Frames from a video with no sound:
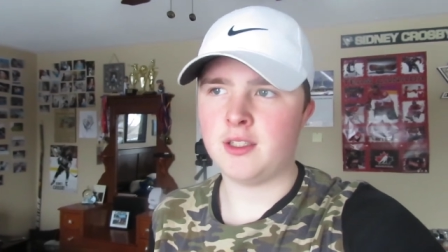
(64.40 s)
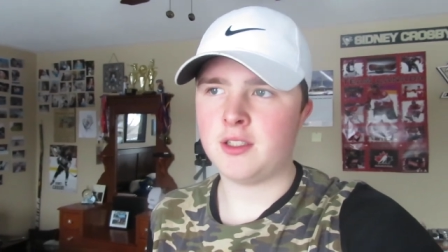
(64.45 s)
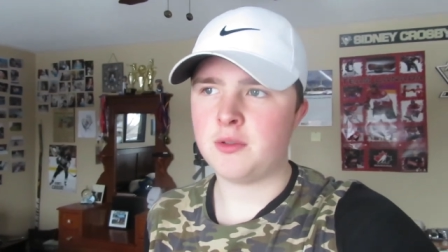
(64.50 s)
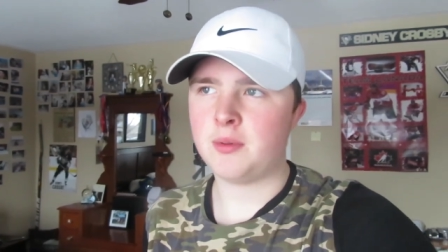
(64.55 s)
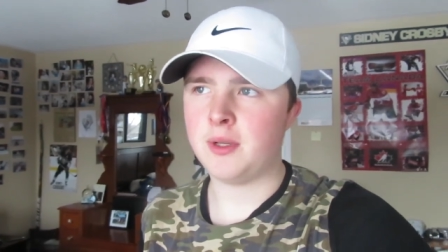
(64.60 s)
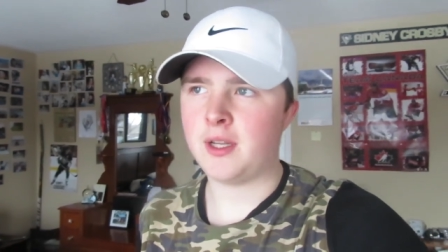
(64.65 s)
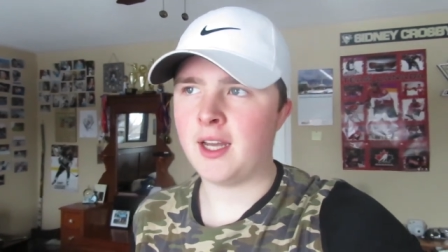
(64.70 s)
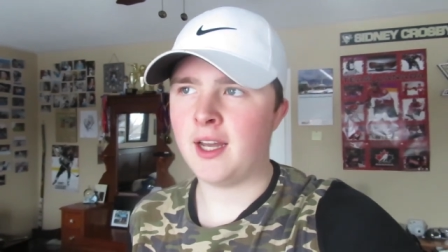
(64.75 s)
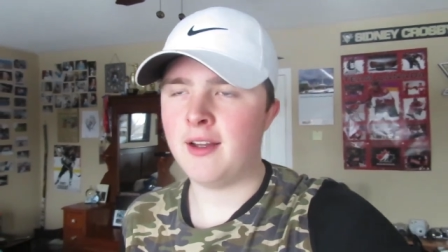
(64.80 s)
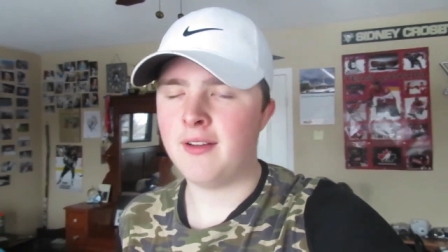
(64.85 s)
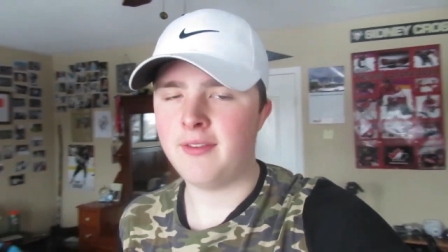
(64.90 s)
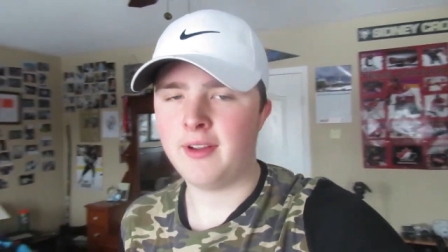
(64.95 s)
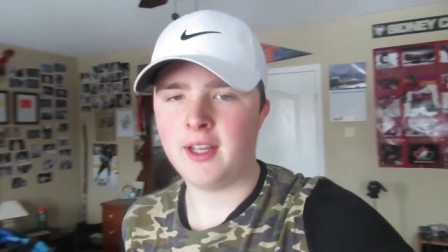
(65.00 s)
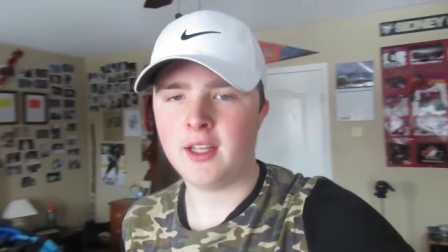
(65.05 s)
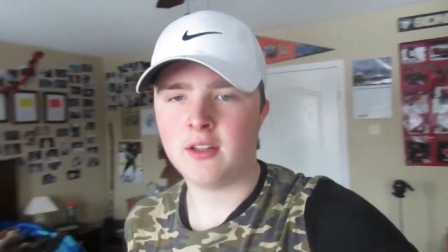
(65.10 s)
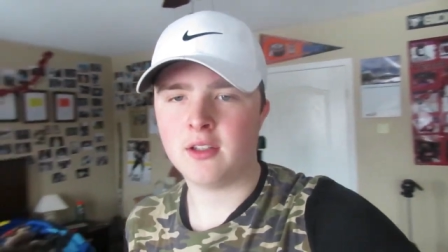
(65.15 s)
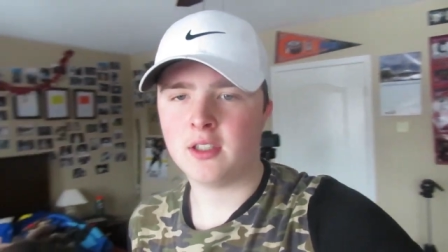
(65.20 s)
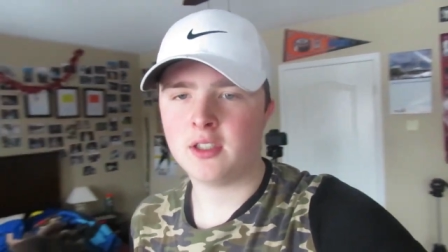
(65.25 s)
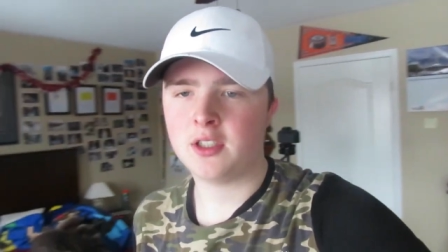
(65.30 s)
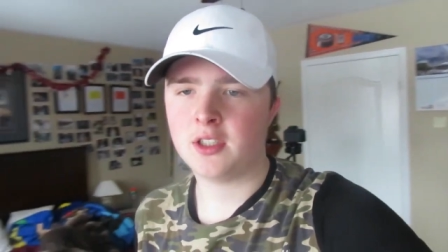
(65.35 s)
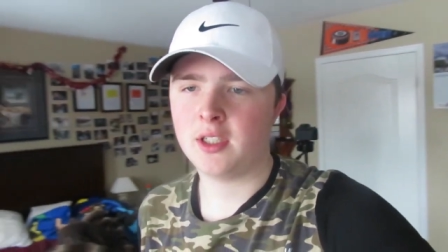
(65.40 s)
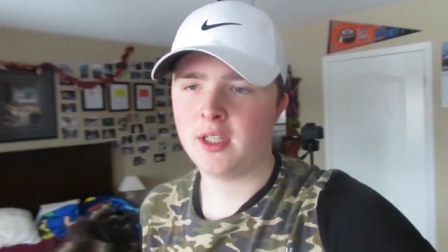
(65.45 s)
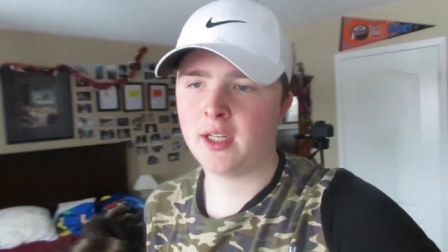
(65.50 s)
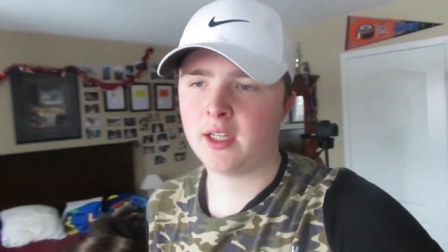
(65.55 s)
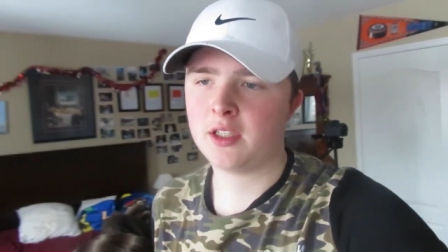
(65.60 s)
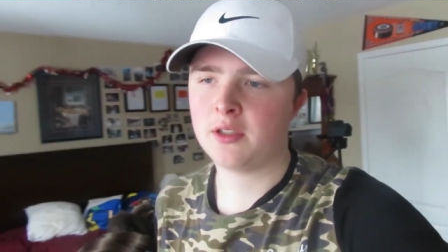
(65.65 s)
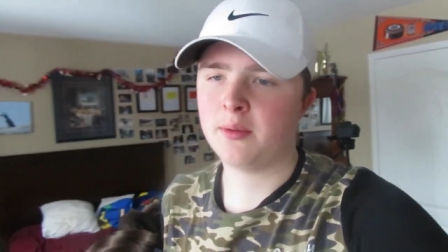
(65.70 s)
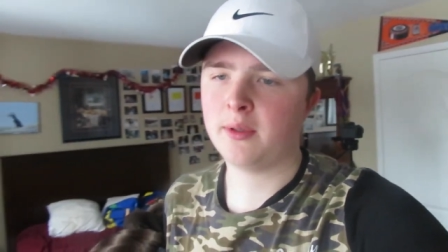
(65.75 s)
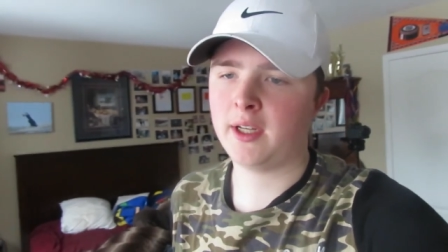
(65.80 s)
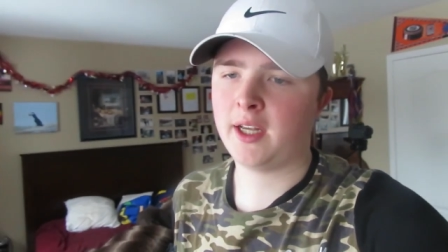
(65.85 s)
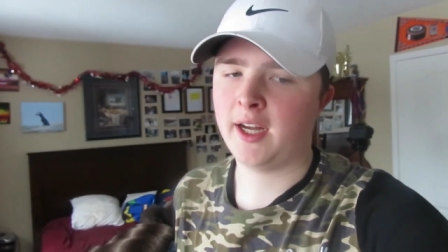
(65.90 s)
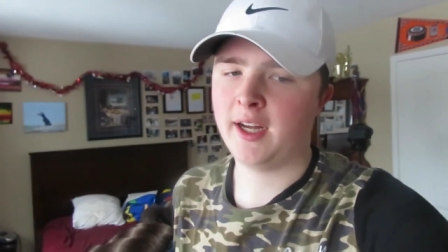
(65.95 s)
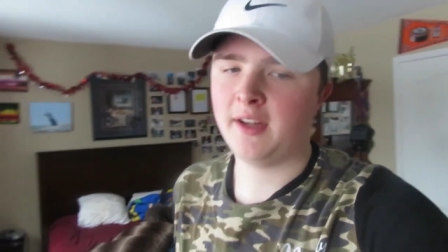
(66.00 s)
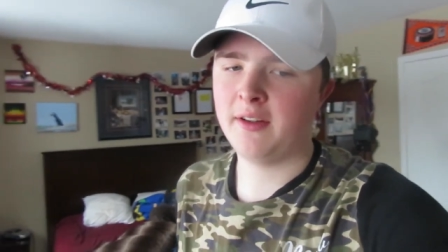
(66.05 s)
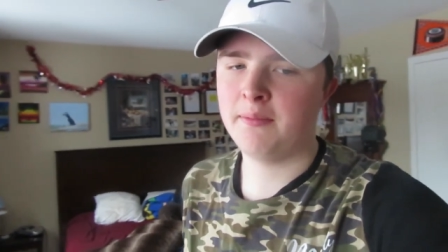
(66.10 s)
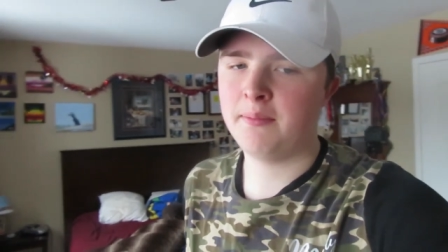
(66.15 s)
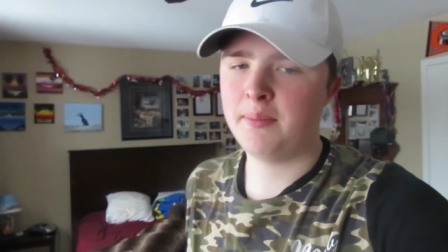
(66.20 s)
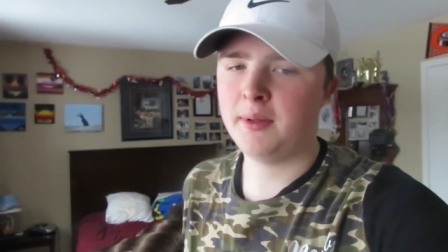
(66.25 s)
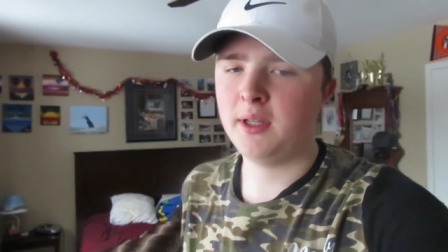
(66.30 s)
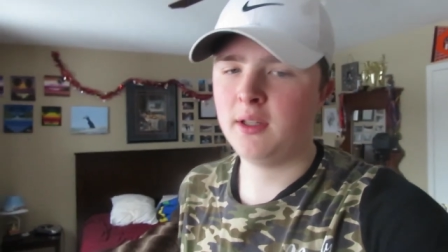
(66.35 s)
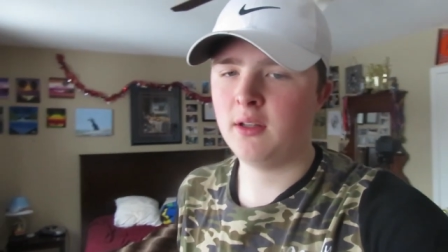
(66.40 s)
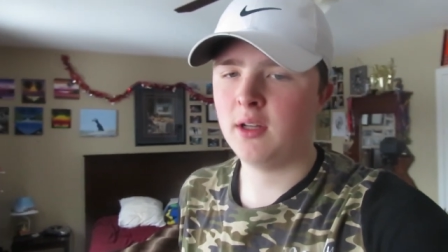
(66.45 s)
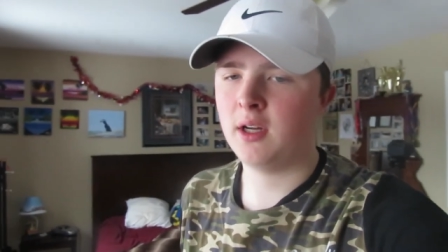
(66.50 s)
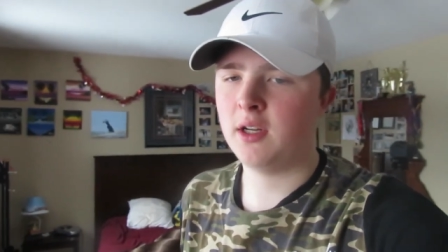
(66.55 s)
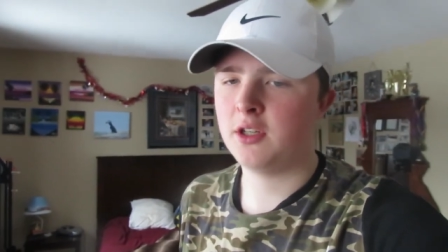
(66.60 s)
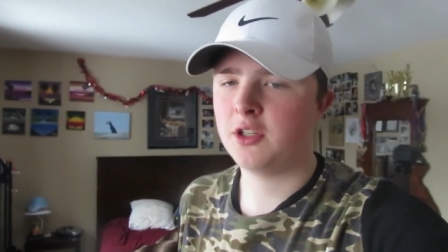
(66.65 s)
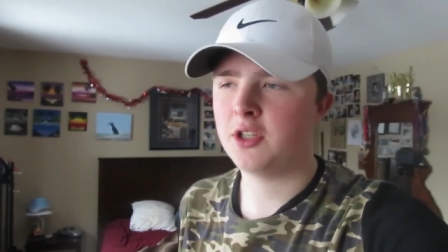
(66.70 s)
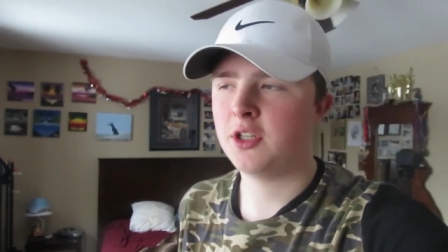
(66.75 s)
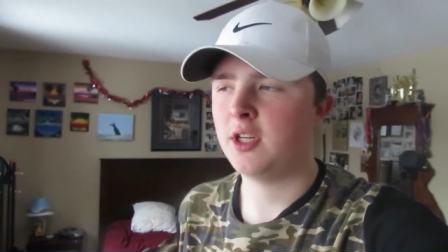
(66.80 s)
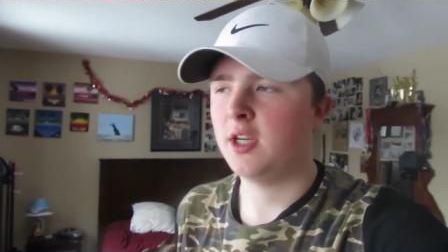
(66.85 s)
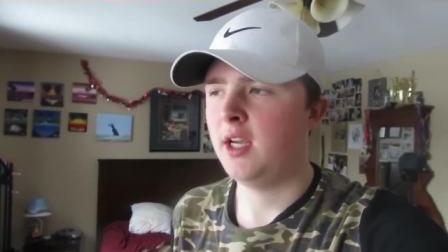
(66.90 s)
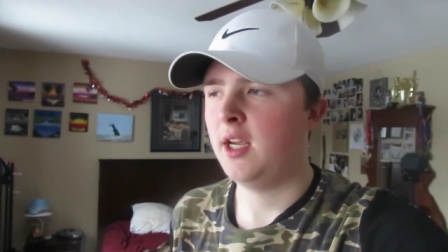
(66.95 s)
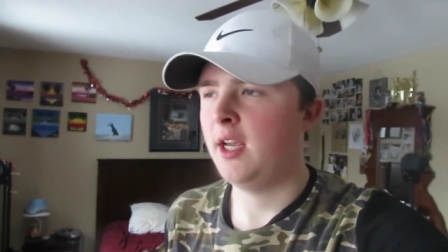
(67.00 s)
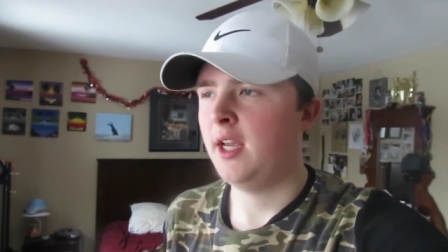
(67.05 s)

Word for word: this week I have A lunch, and next week I have B lunch.